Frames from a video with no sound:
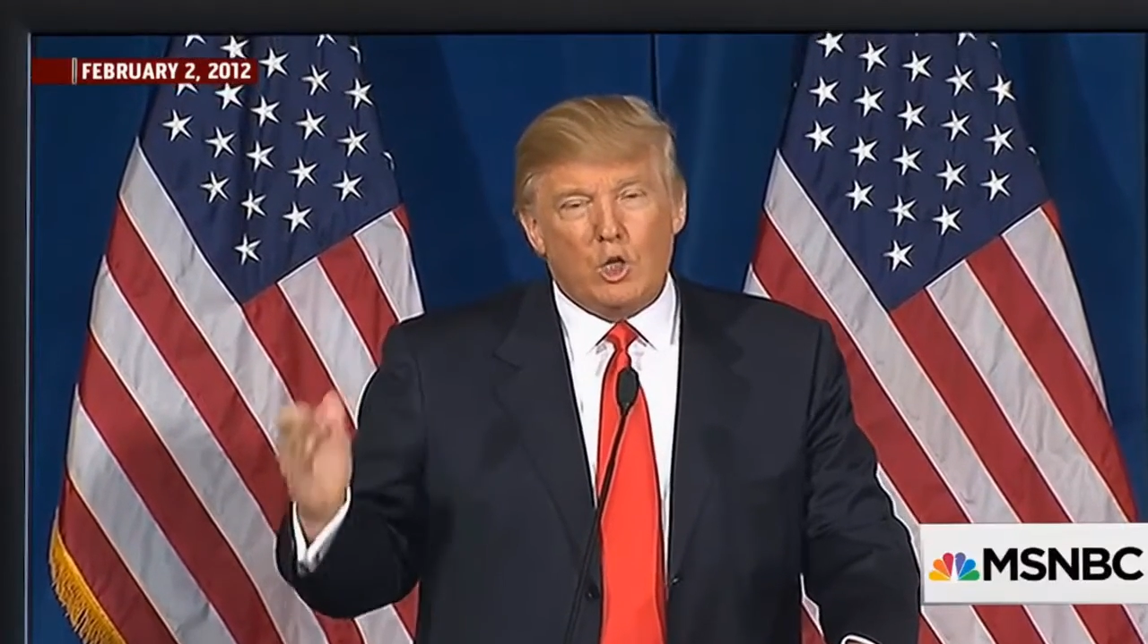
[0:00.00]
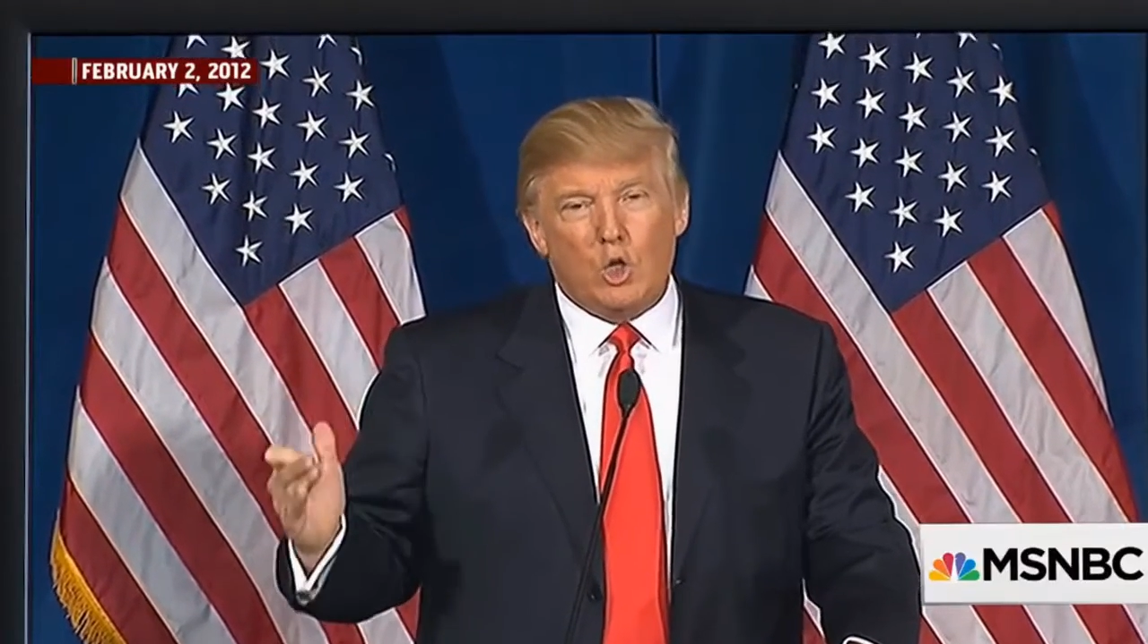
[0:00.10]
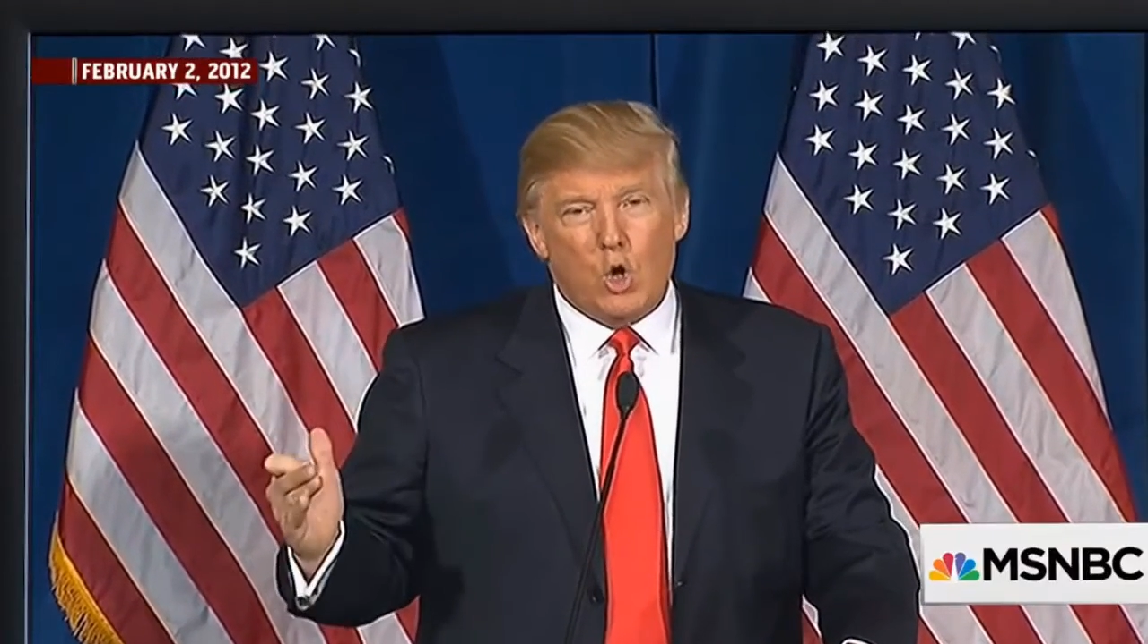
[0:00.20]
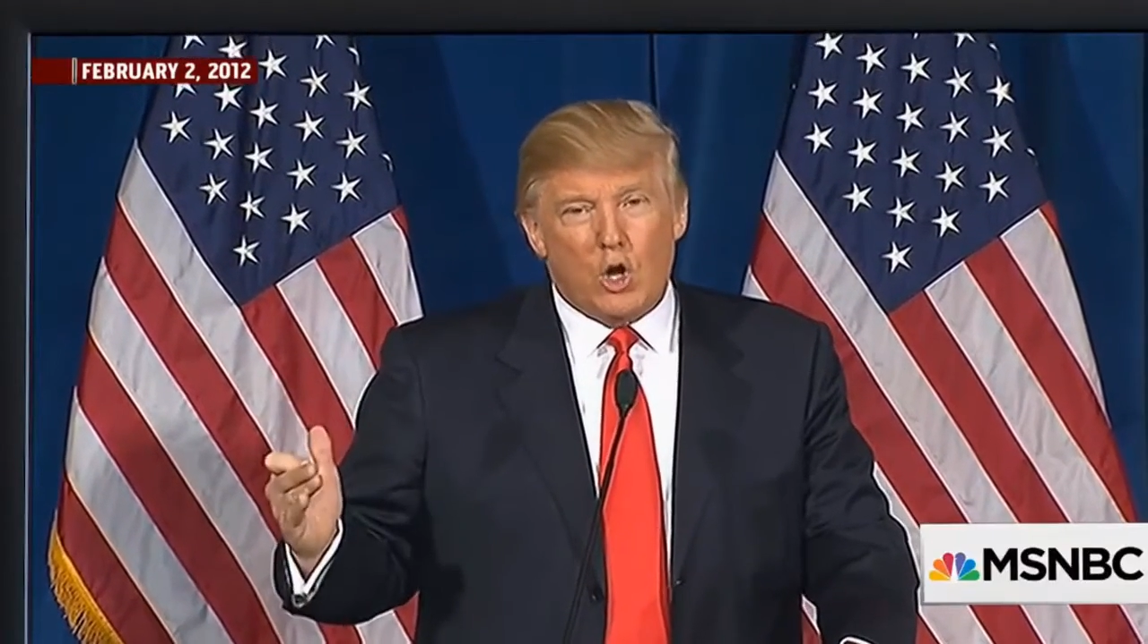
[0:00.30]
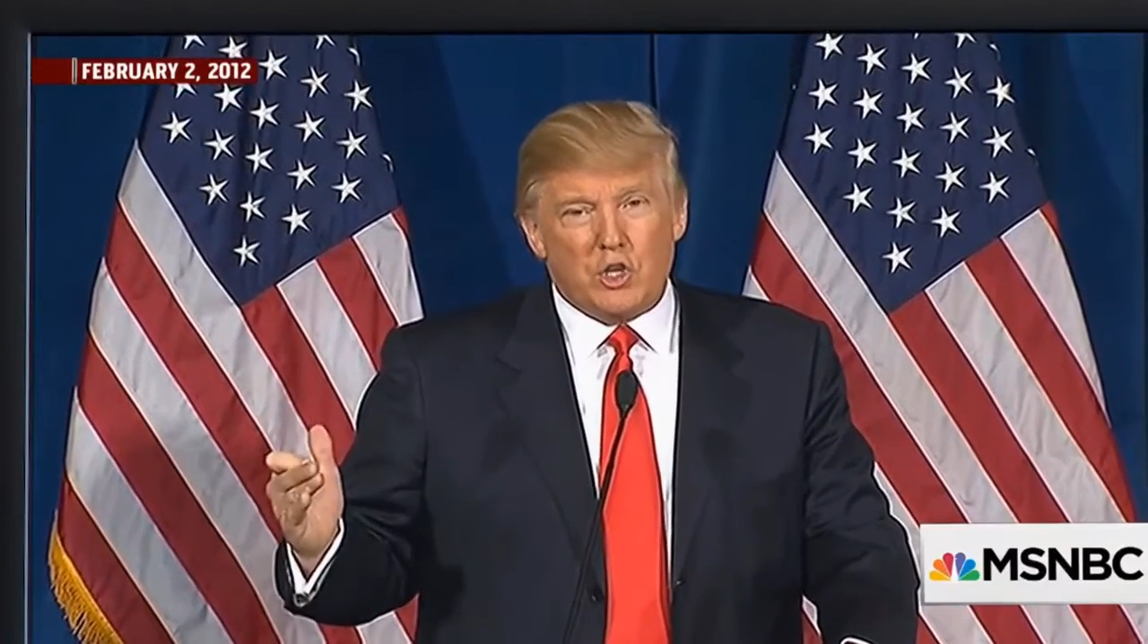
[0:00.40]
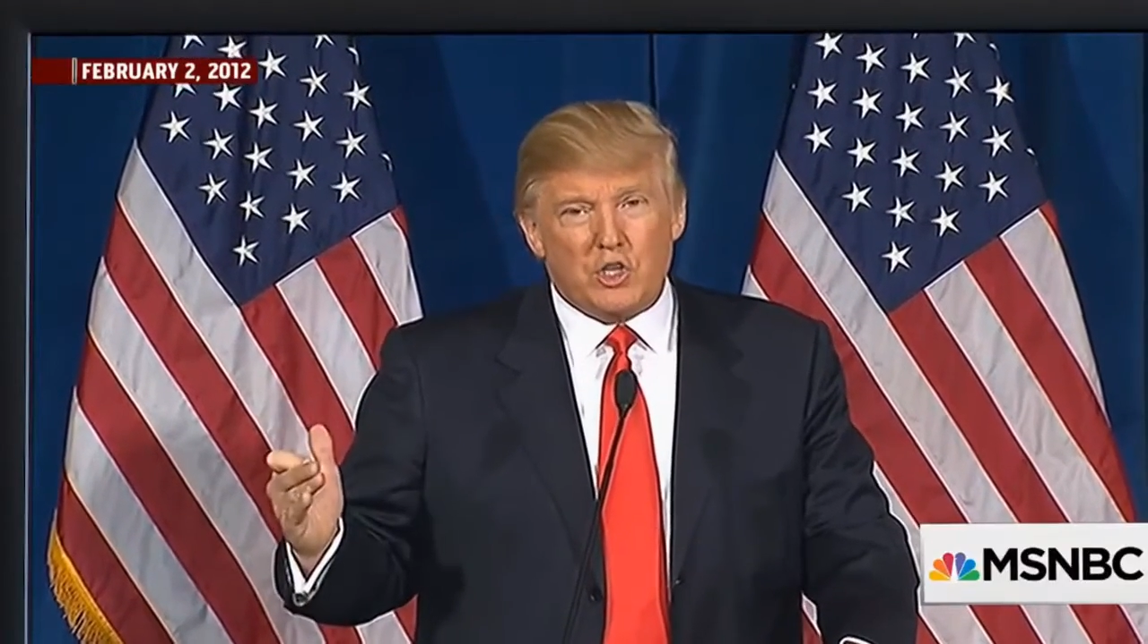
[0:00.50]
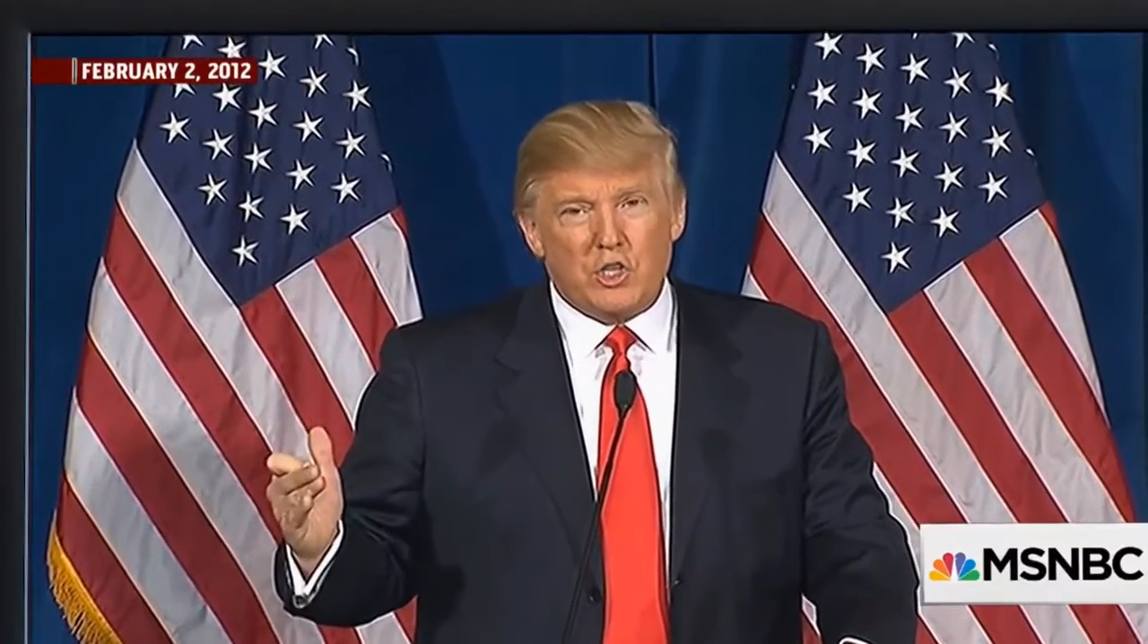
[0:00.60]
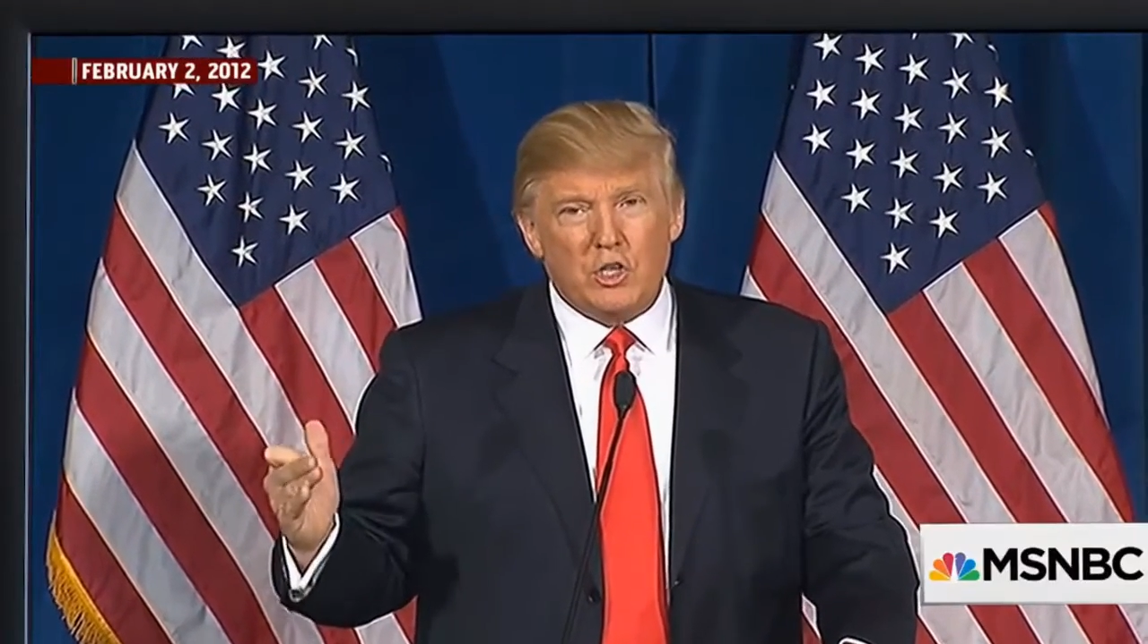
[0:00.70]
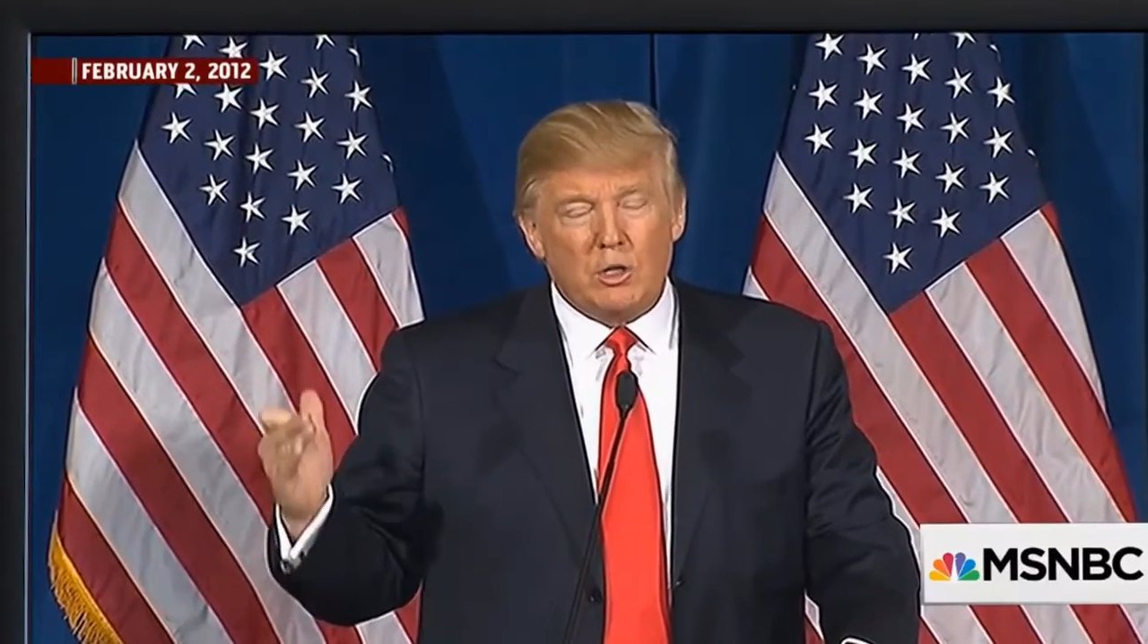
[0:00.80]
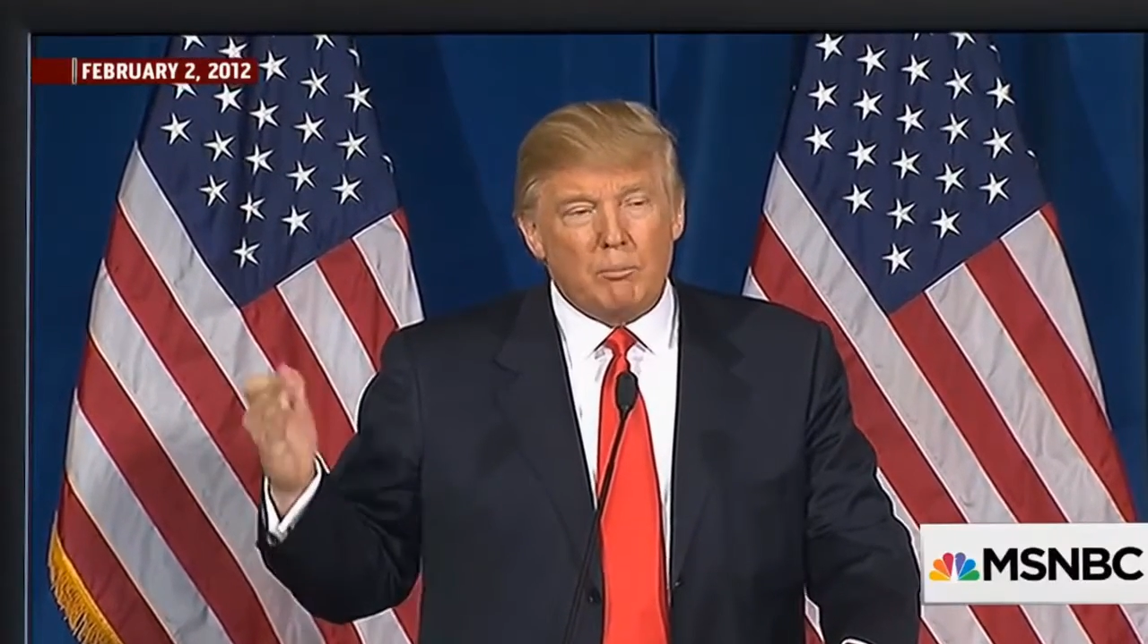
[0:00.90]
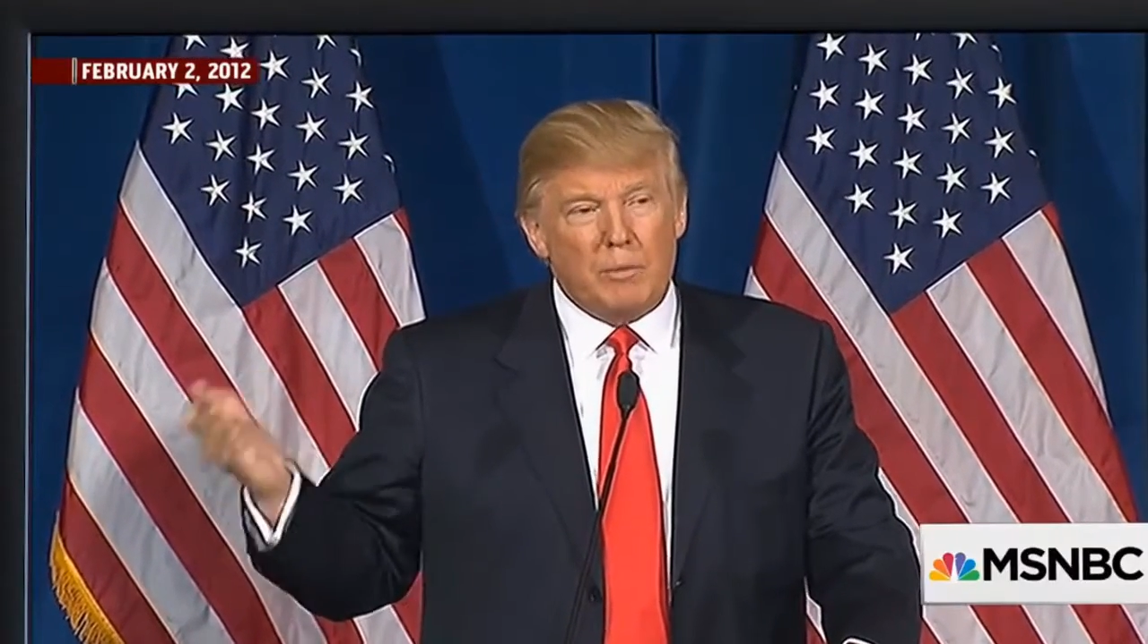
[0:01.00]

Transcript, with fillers: endorse